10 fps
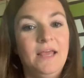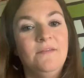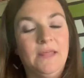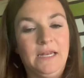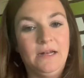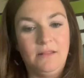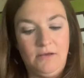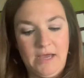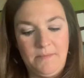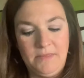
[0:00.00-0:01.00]
If they need a
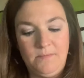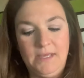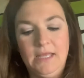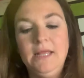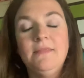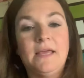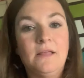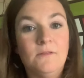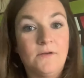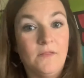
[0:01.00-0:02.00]
little help at the beginning, they
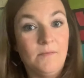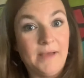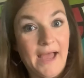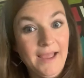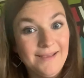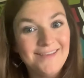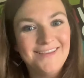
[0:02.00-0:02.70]
can look on the back,